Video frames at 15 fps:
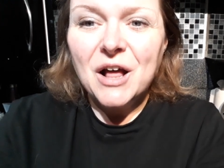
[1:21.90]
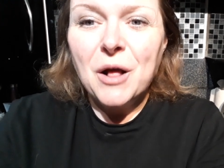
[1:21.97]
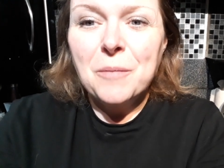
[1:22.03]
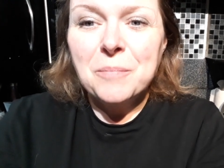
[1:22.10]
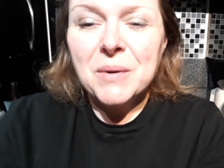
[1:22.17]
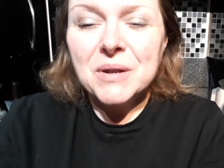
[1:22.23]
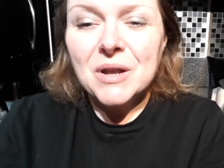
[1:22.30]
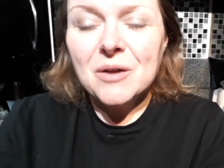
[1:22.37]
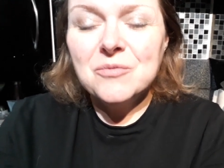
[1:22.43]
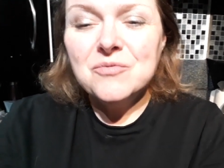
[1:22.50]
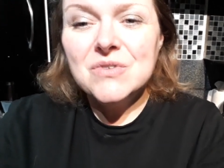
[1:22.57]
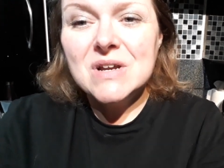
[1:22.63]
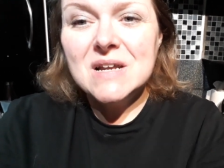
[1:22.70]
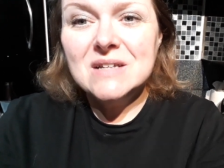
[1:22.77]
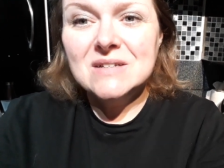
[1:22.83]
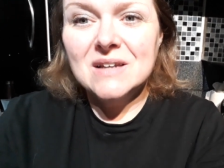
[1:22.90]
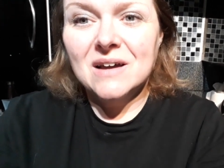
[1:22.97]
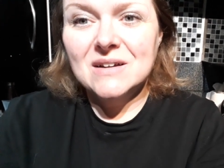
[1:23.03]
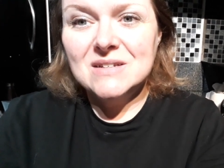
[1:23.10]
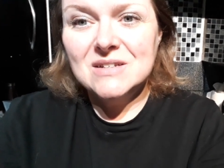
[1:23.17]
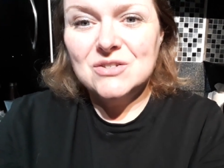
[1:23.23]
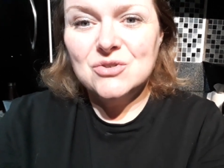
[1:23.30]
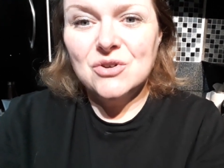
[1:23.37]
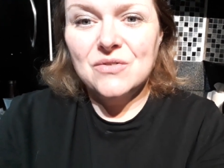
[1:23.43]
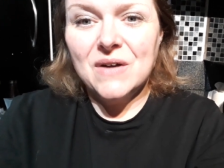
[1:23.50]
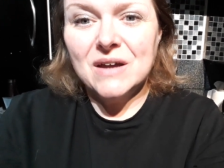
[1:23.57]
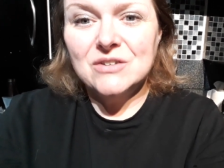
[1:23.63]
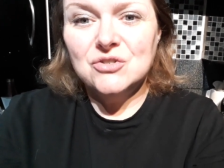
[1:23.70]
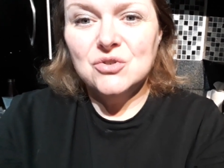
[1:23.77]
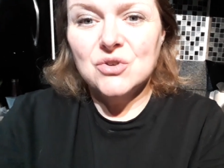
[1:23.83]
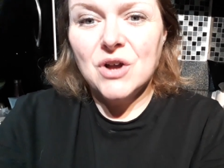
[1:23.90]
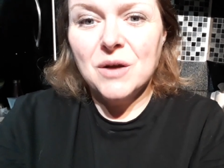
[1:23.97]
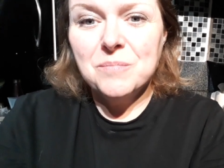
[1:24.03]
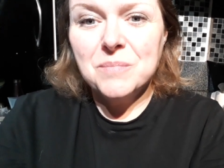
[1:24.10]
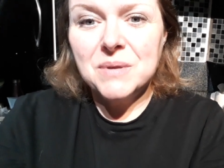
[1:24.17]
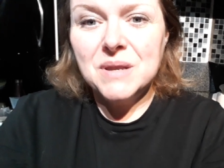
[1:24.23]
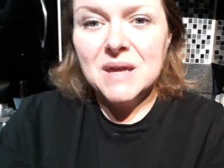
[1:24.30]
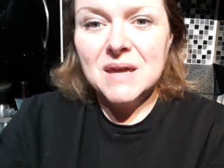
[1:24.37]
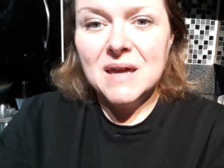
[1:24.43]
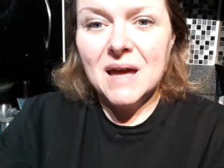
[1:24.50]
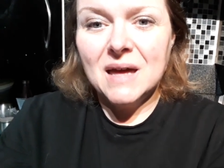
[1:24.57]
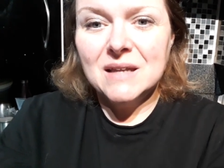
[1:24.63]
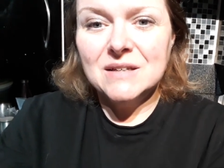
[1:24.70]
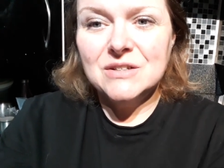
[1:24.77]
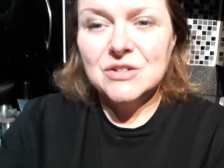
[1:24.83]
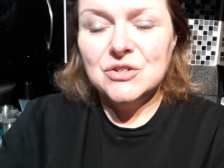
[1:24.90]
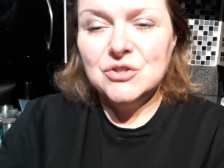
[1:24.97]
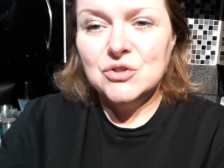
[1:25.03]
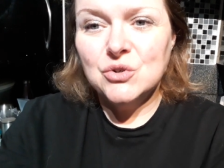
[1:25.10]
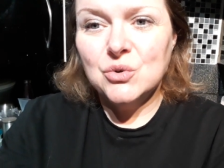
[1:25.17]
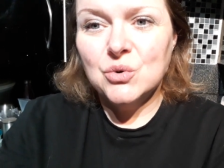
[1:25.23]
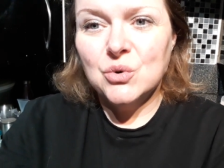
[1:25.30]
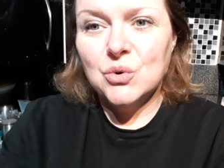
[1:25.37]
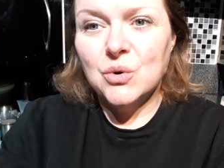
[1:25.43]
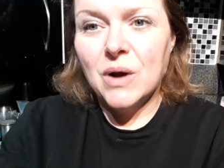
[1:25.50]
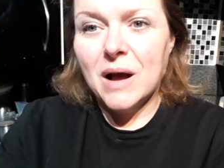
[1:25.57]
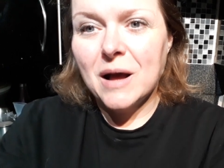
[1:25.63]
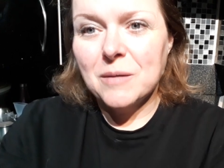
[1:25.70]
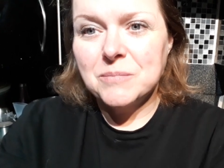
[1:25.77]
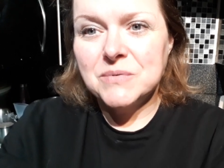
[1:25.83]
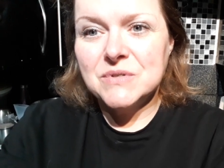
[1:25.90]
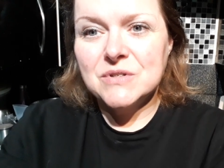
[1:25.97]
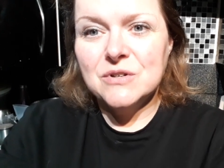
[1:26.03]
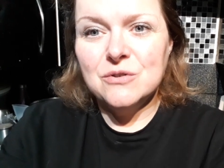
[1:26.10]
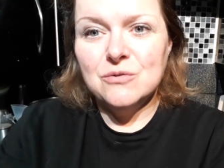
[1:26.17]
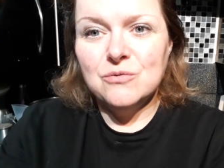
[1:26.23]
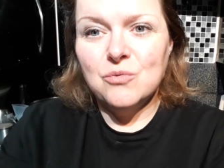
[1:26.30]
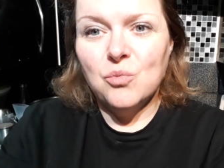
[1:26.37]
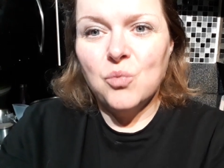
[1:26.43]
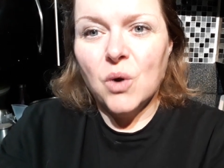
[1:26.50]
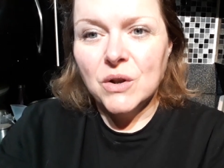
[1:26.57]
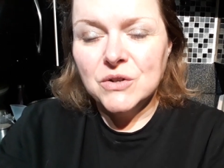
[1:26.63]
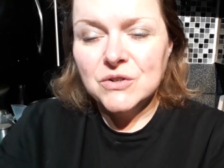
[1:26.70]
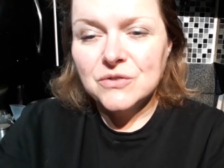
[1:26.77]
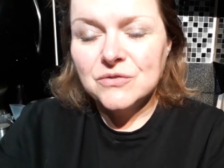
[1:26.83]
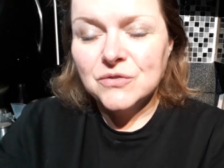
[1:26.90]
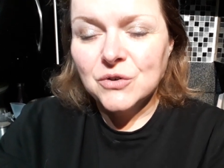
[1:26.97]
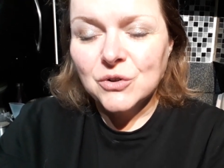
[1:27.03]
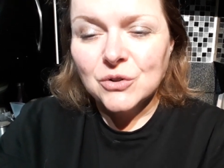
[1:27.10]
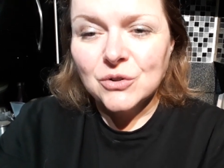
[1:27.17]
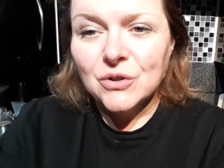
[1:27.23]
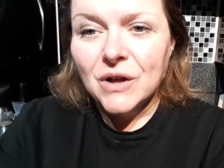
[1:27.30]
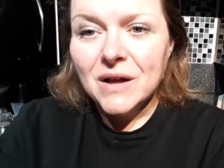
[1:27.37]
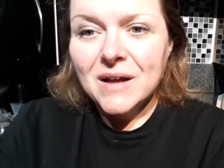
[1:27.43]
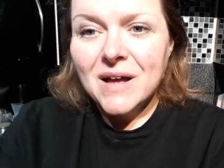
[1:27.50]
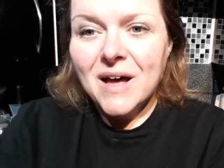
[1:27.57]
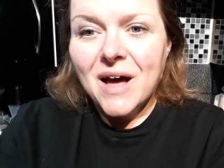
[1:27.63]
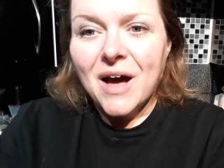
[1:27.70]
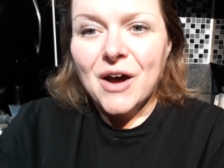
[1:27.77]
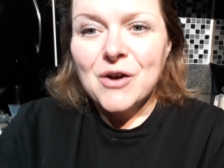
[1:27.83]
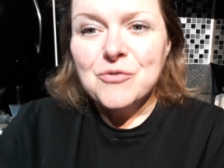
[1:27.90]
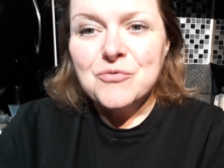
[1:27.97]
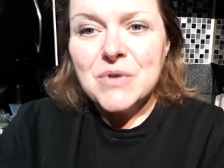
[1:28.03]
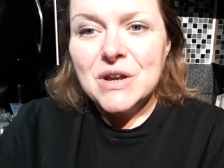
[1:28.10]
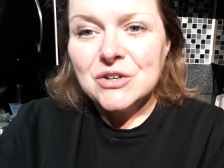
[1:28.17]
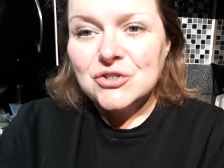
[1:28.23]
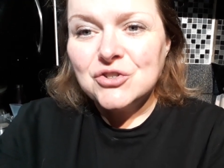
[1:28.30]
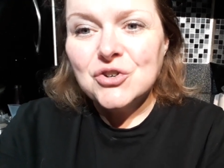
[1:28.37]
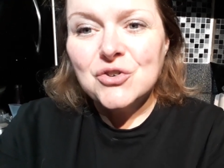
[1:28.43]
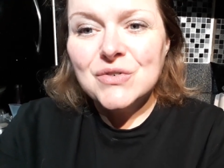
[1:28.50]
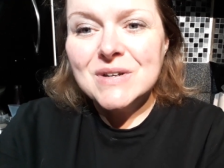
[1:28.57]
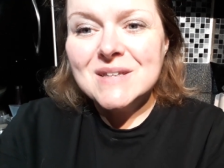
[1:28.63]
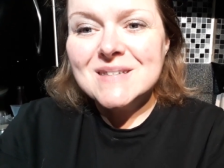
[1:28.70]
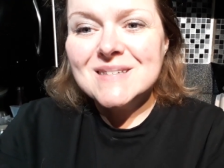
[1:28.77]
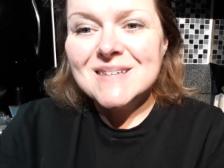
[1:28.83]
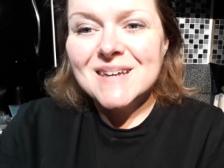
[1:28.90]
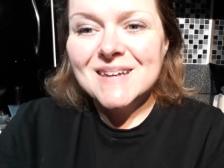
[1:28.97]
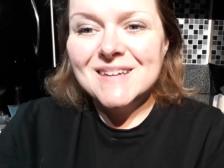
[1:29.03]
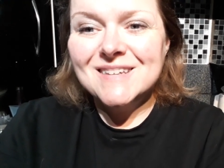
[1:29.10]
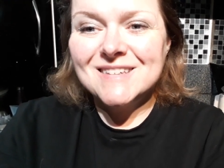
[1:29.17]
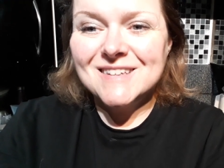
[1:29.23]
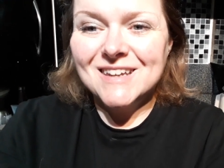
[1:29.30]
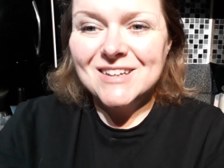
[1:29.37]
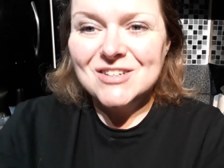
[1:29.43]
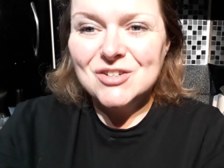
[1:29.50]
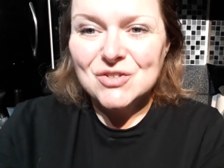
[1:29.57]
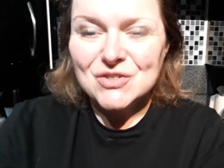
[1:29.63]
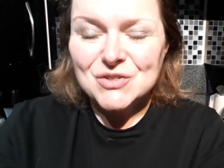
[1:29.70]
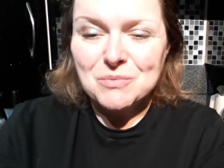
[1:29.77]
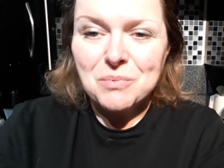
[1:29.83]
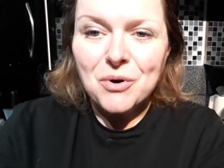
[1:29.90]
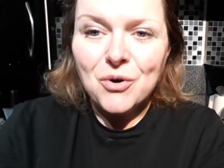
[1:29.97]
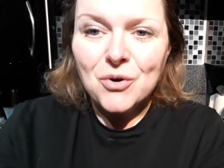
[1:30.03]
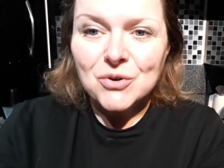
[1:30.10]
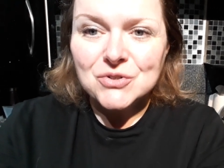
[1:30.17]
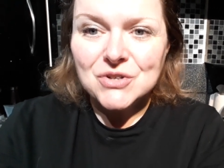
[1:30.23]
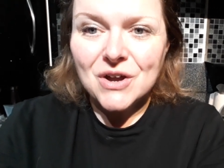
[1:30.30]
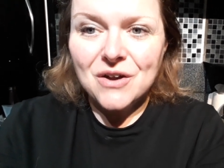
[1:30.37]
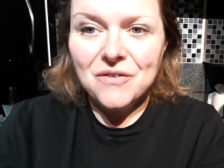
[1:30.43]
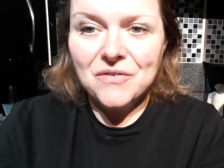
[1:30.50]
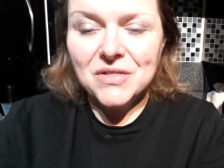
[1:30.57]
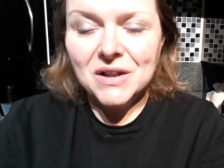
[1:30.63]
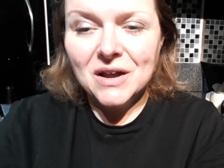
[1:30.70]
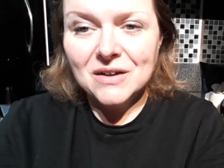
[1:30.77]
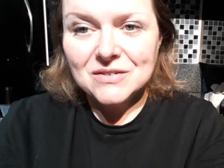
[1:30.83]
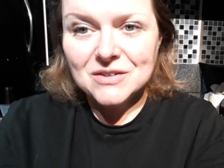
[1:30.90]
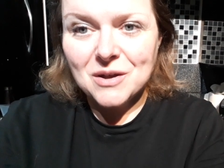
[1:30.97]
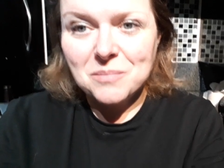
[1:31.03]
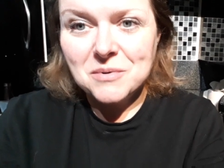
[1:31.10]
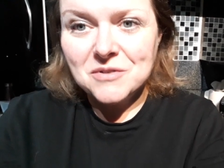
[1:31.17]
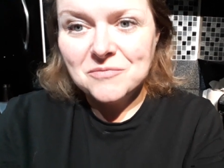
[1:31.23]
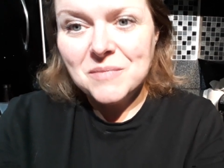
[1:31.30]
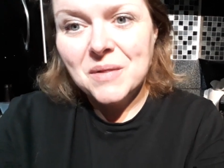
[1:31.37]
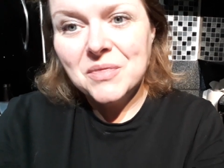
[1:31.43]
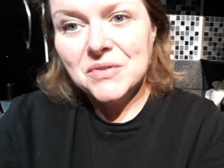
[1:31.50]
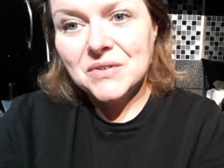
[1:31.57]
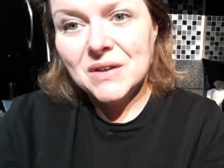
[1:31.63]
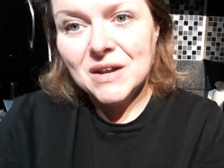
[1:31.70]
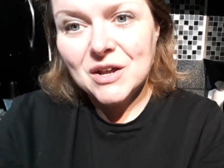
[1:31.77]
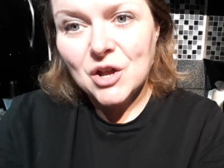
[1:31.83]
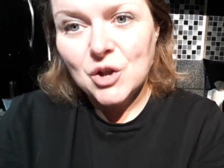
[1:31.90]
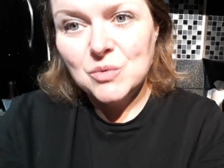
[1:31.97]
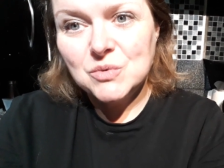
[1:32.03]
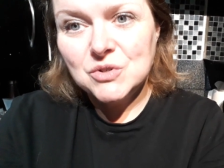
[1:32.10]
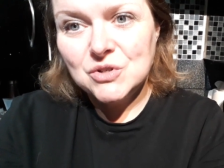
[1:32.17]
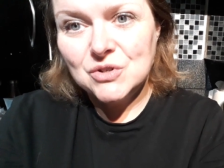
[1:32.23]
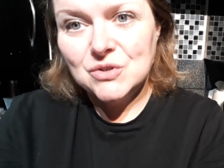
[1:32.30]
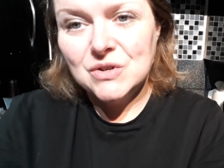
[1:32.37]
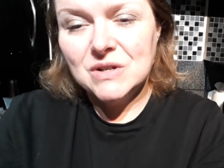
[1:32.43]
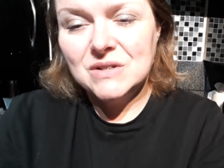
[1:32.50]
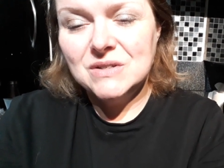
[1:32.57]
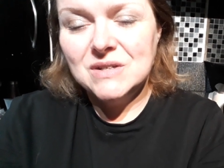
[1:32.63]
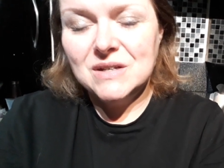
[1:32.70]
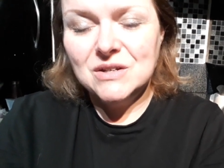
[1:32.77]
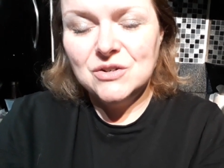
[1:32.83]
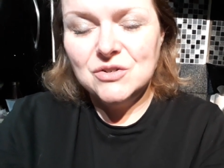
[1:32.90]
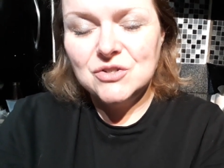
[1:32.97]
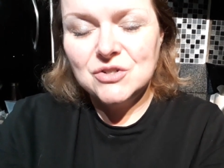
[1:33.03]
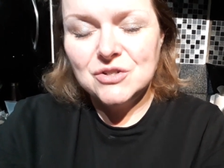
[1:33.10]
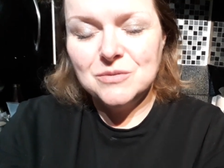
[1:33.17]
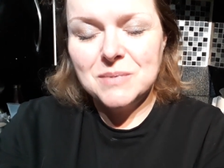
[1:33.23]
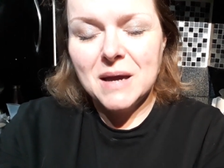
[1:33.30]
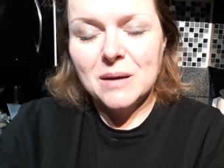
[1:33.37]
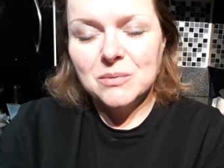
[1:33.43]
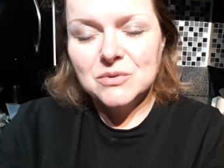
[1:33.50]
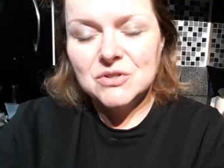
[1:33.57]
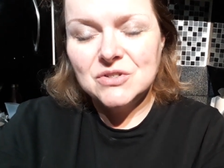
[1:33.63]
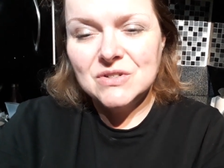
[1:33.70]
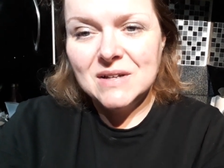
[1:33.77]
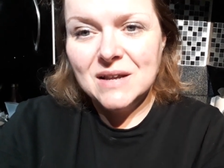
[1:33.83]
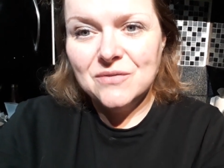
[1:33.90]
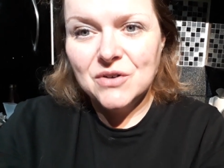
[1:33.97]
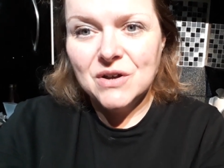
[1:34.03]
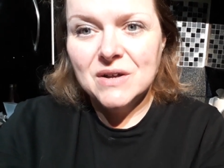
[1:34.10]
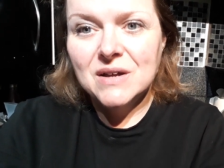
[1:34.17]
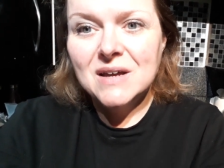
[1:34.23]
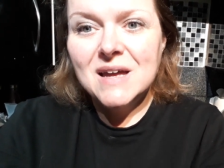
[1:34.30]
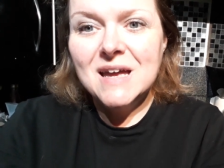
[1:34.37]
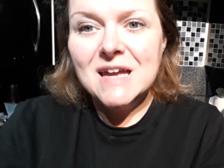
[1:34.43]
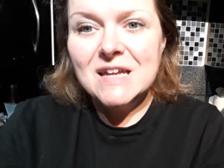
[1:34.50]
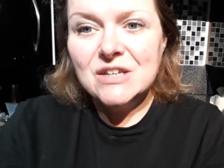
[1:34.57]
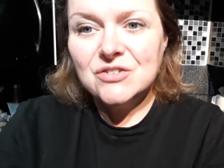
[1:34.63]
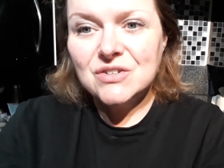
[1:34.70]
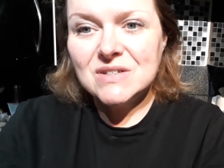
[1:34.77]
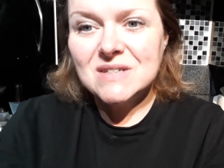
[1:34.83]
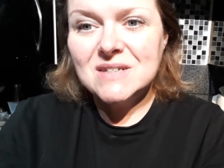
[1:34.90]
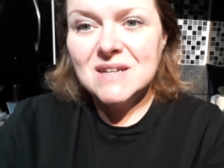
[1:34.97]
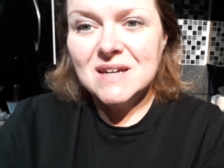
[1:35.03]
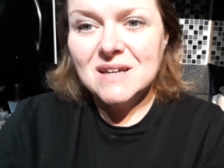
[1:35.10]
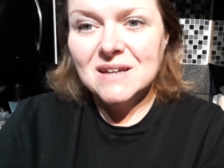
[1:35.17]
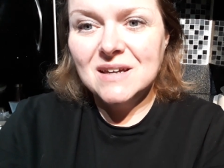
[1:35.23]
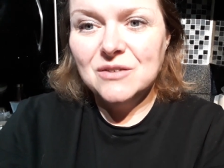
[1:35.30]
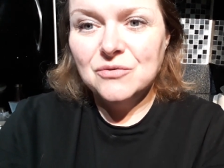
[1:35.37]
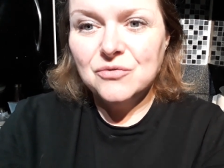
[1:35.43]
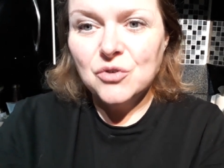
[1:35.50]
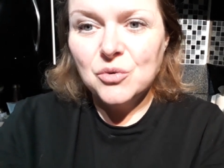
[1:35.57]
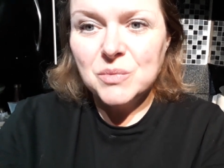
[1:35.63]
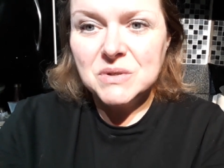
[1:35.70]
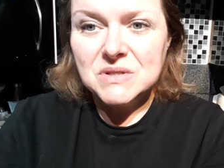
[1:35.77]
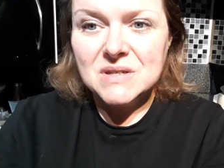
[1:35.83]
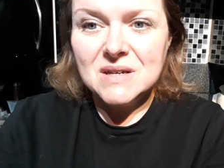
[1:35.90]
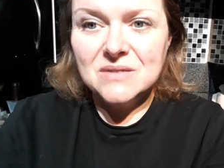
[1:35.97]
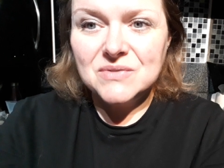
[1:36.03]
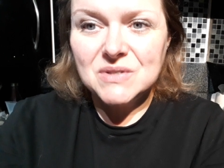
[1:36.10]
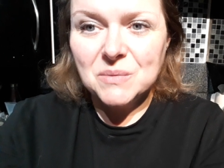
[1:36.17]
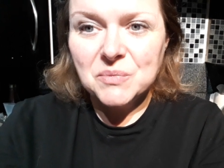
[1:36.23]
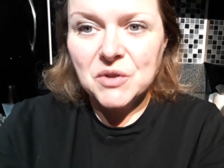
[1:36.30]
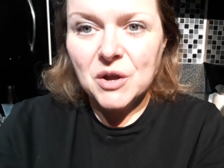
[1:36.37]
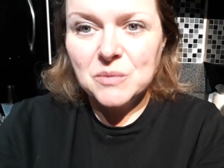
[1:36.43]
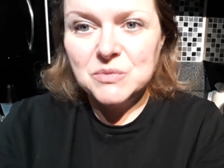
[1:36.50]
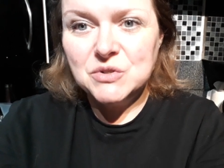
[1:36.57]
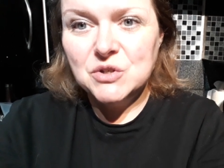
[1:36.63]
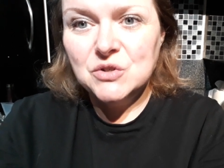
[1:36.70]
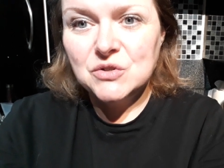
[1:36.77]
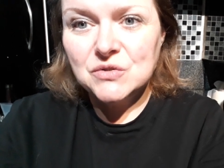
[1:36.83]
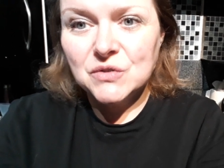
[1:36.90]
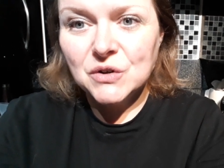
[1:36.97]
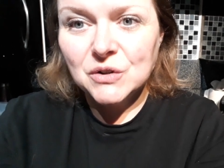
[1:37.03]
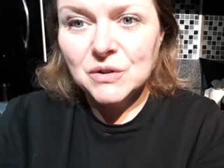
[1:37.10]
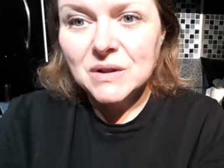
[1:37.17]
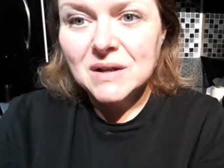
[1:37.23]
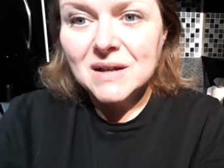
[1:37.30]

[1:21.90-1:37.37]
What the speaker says: but I'm really delighted to have had your company and your absolute wonderful reassurances and your support over the last couple of months. And I hope to continue to be able to deliver interesting, informative, sometimes useful